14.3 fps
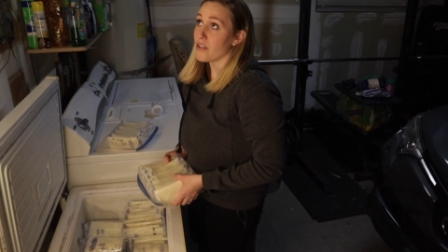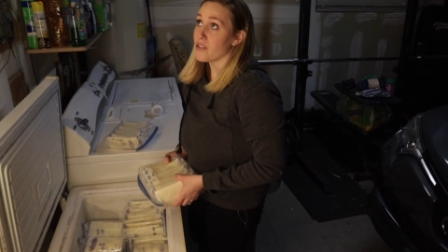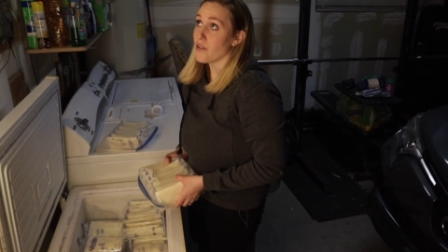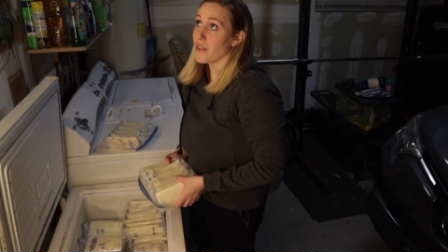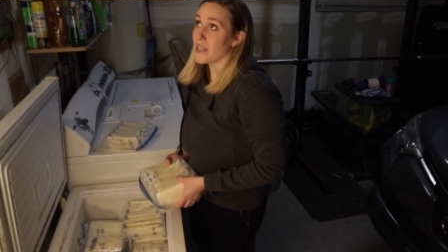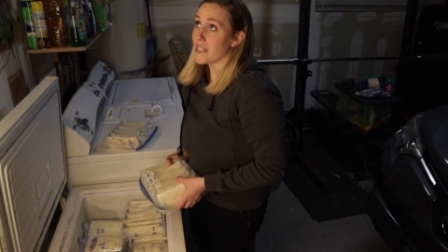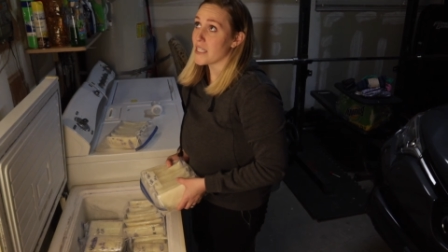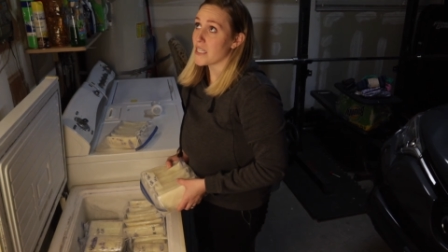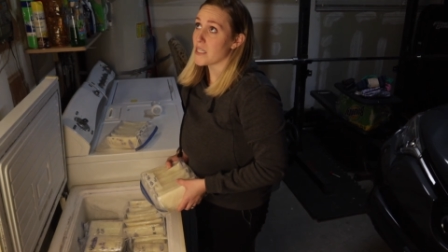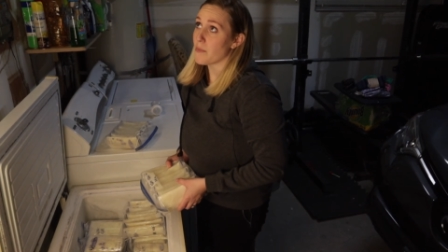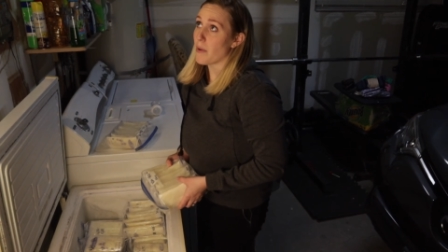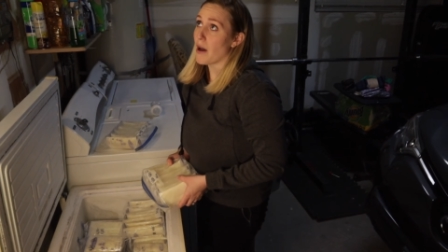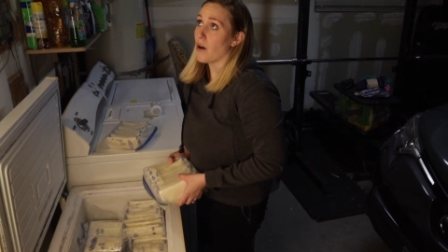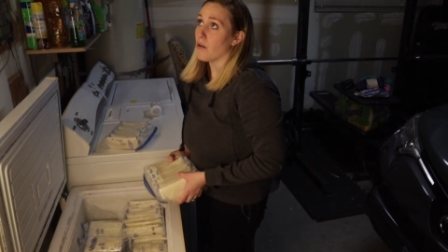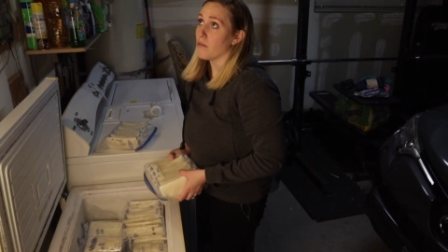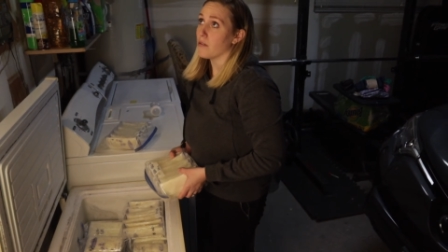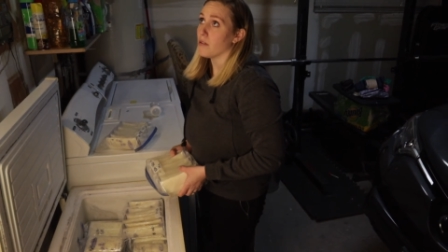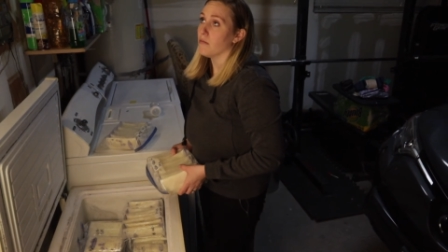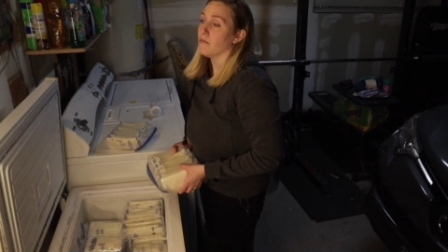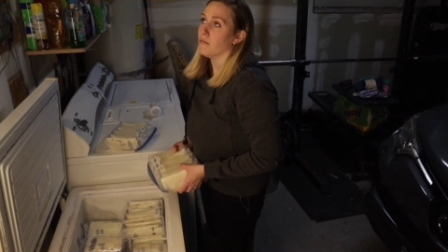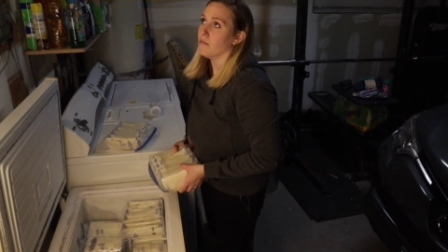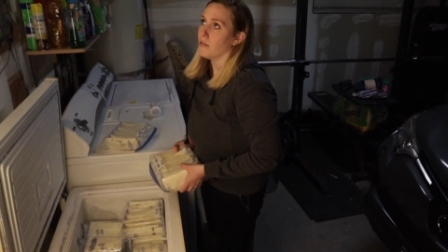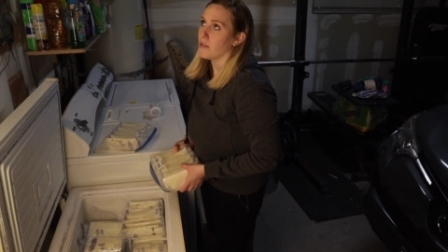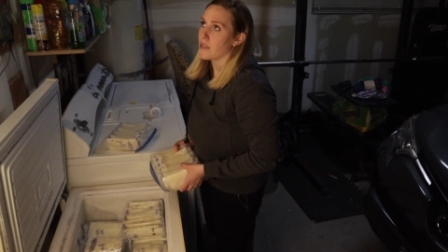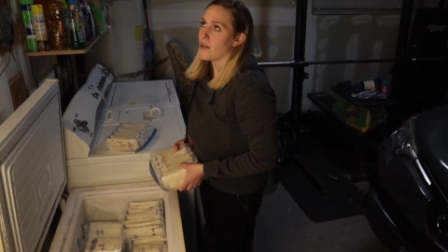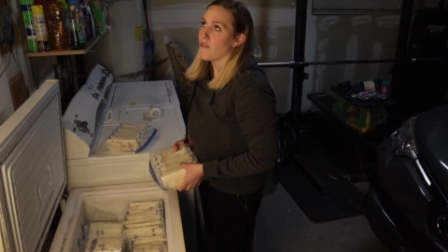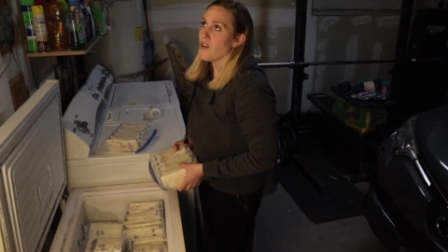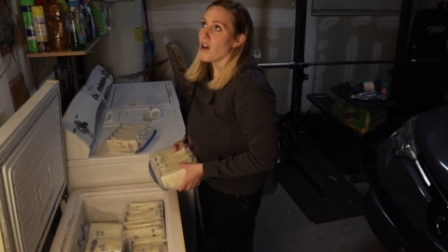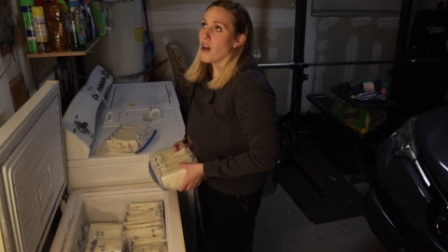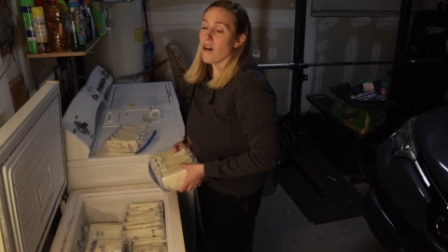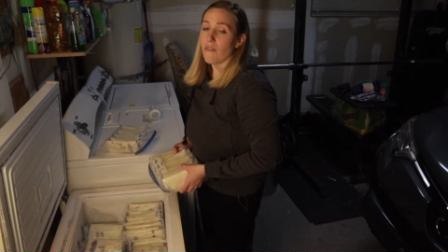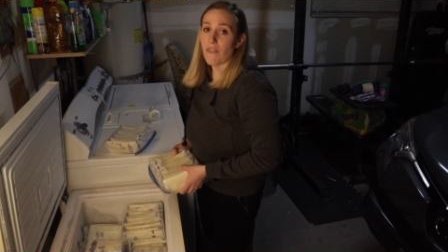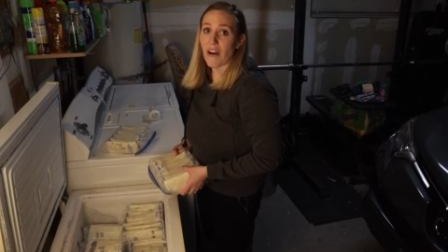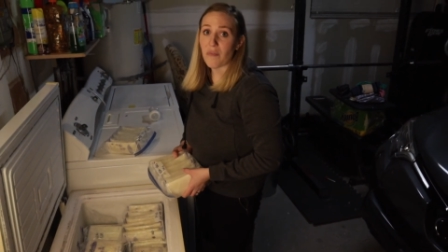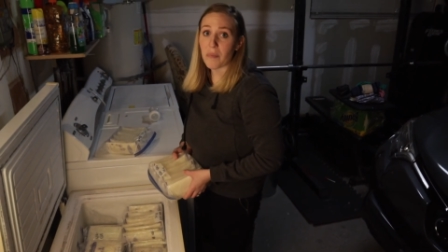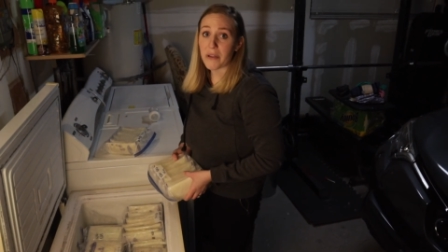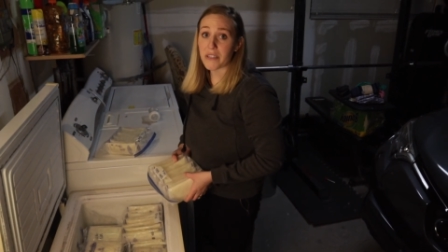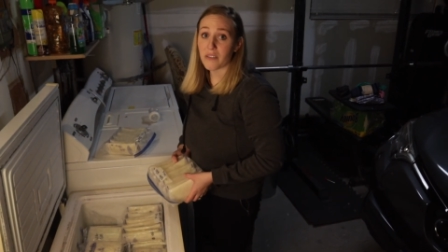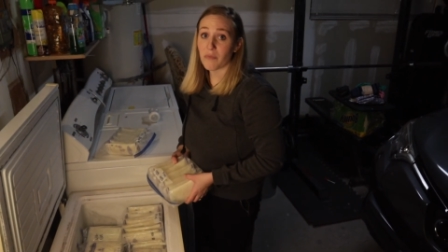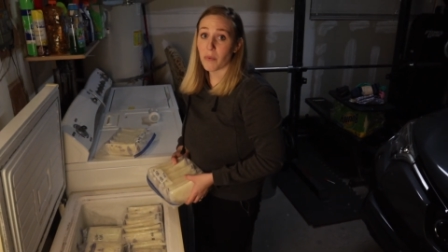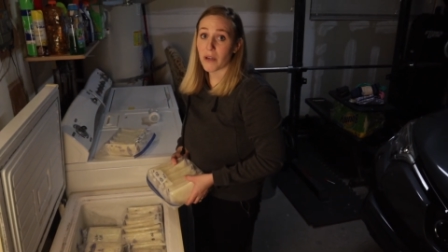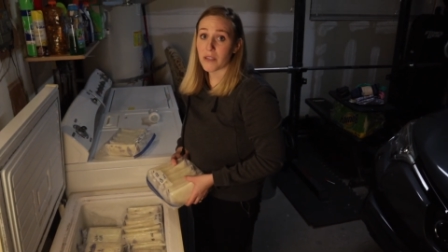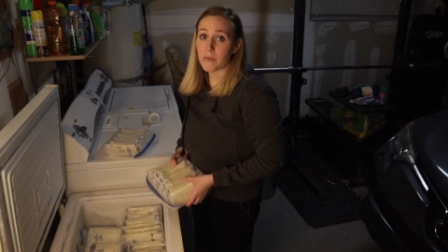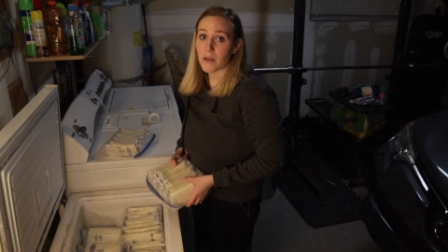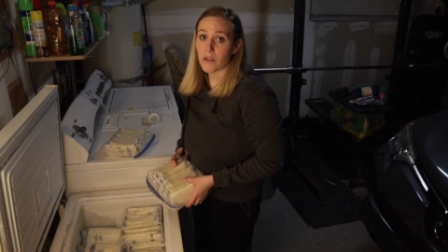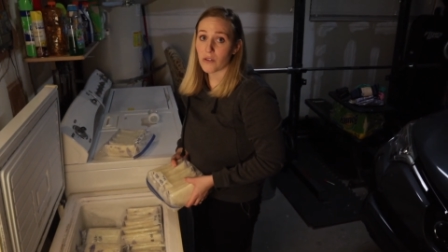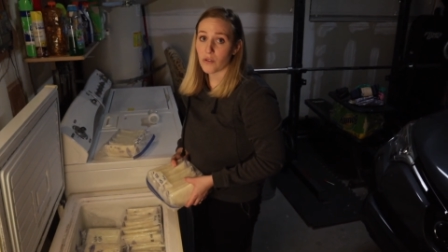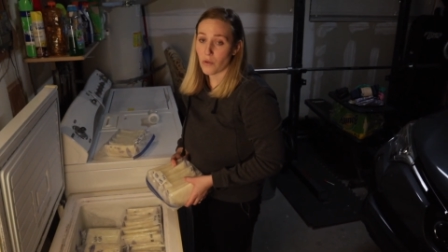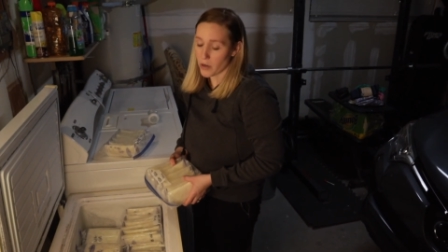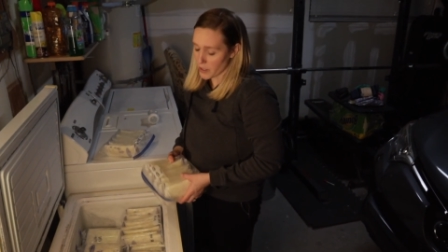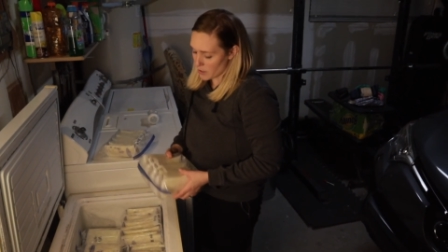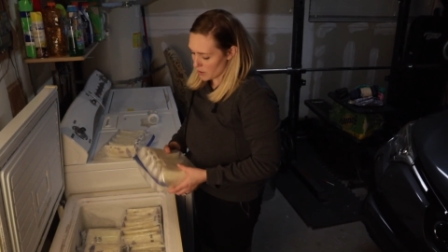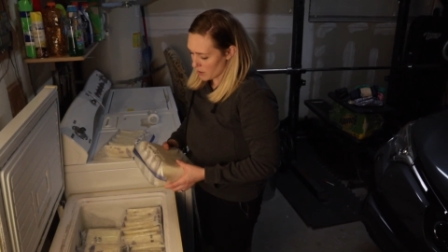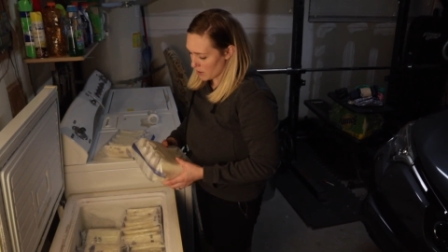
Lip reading: So this is about, what is that, 5 months of breast milk stored.